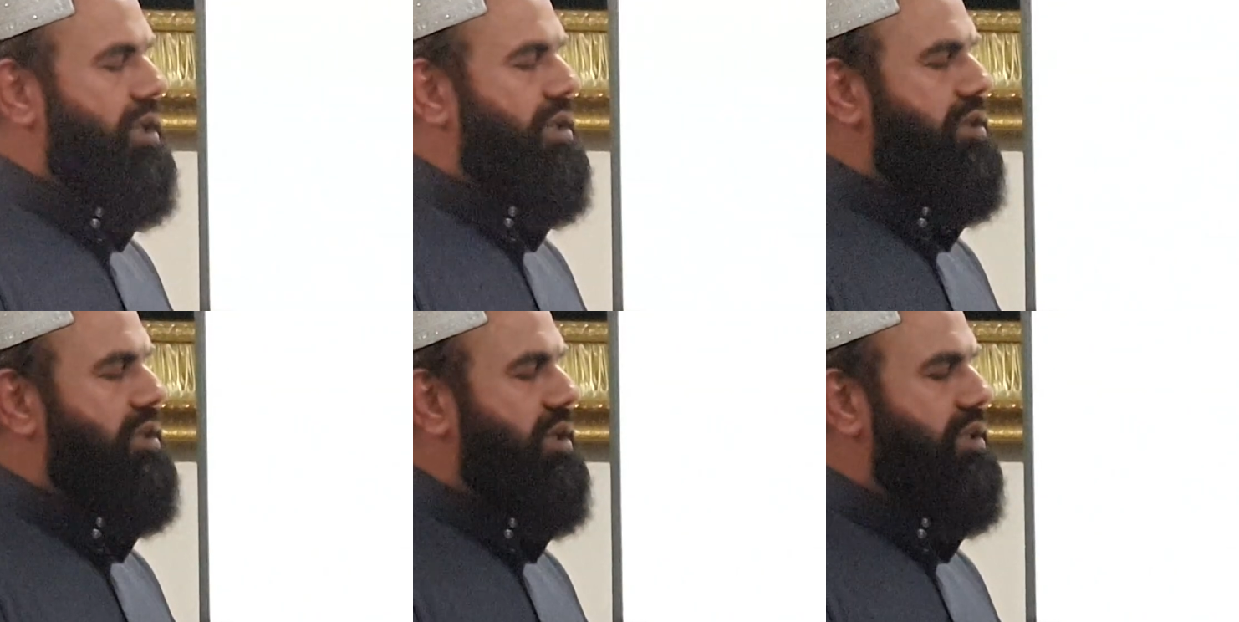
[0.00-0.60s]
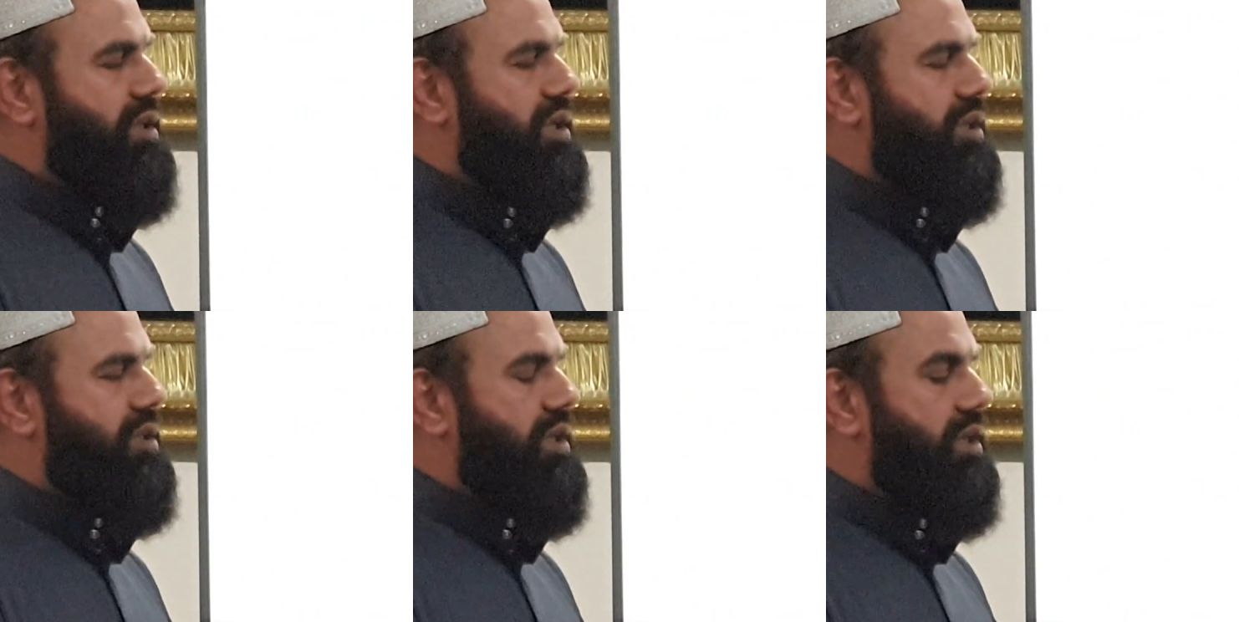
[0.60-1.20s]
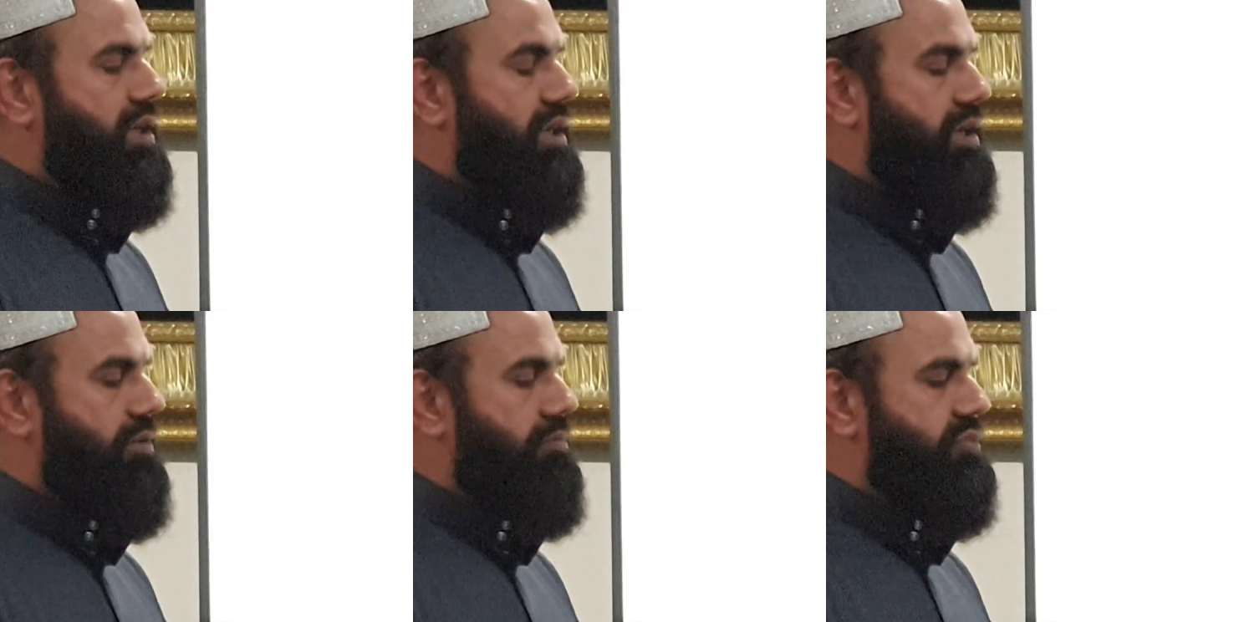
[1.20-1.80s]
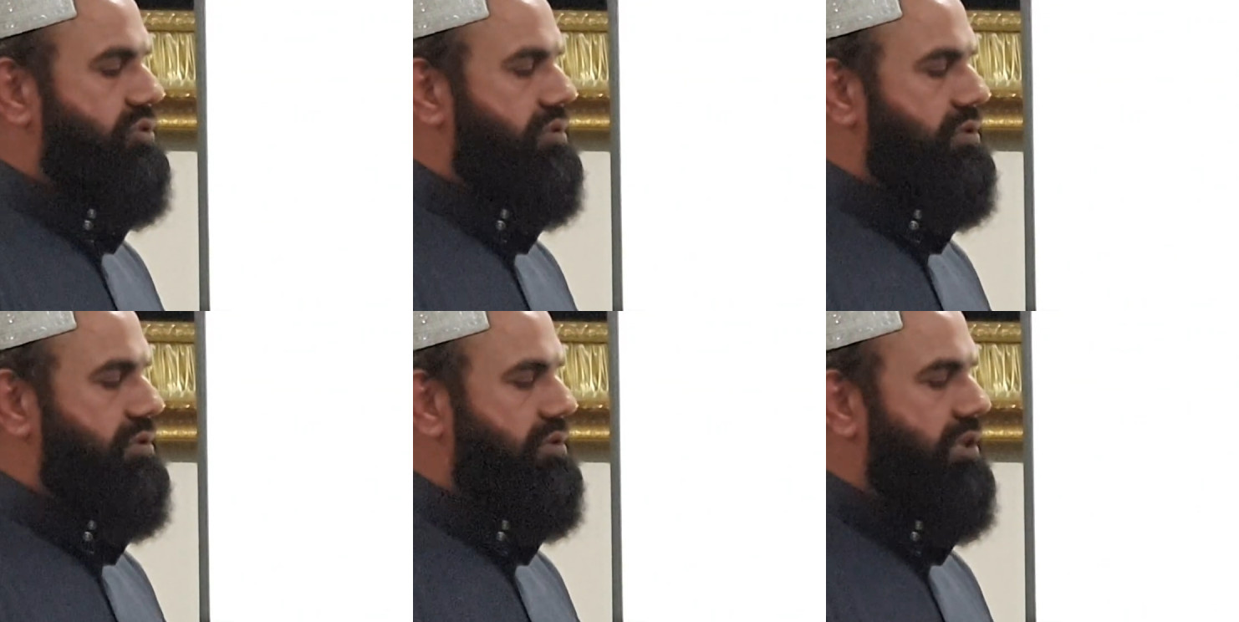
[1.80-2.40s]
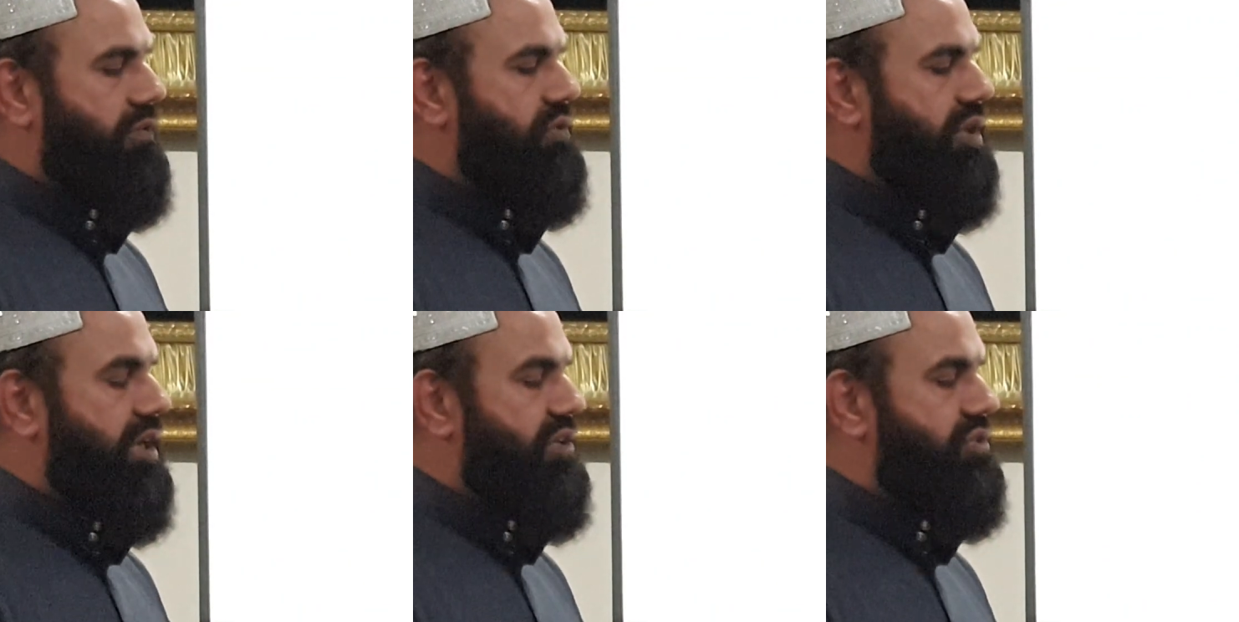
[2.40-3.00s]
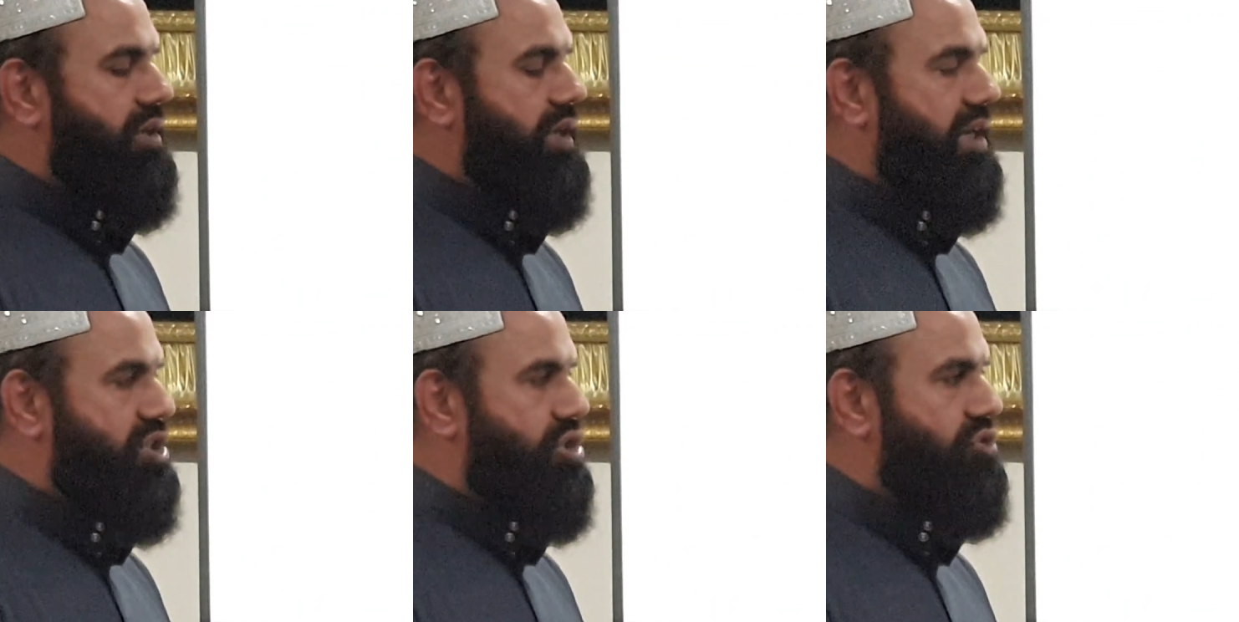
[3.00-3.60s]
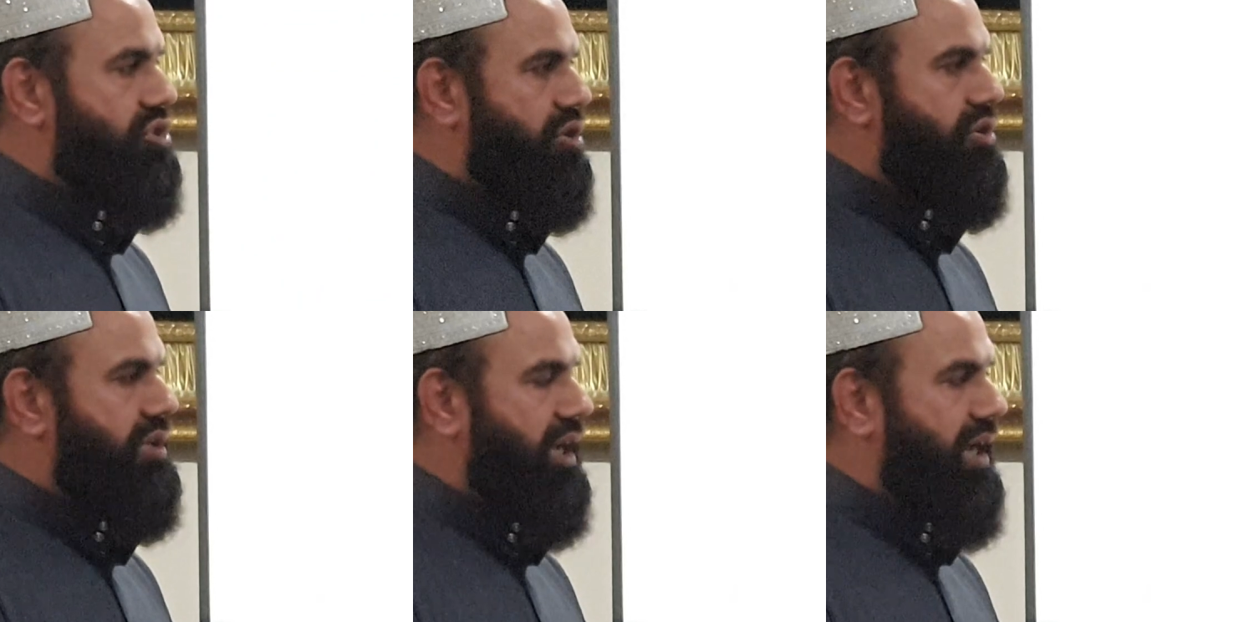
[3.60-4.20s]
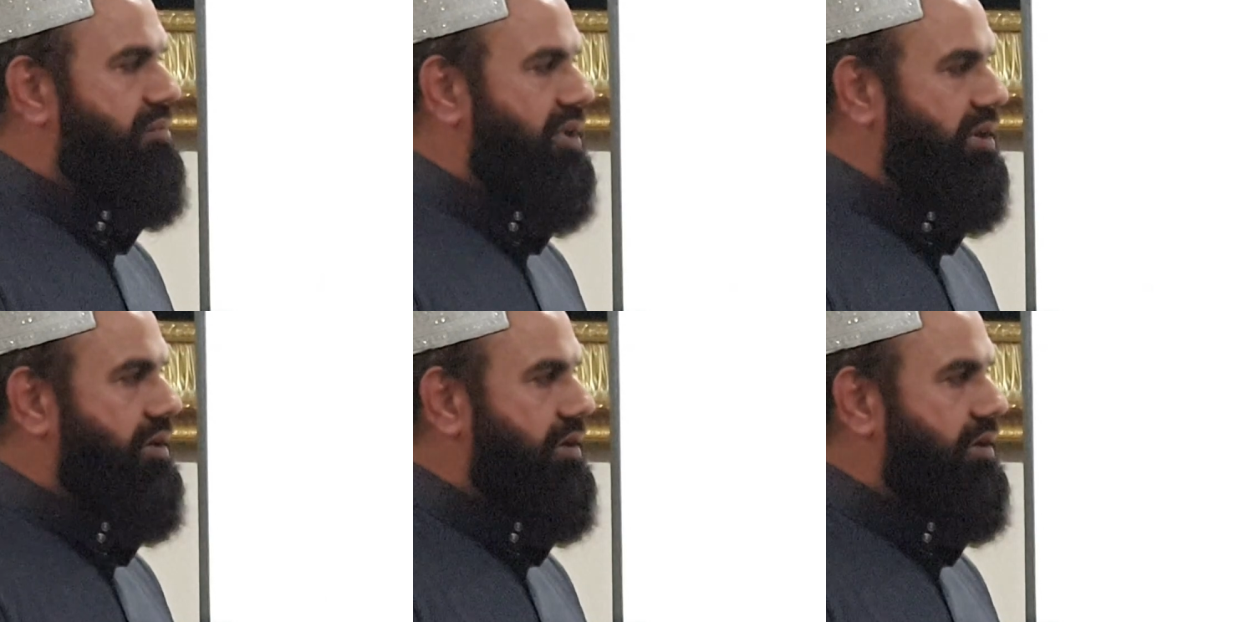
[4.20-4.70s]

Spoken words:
if the Christian and Jew slaughter the animal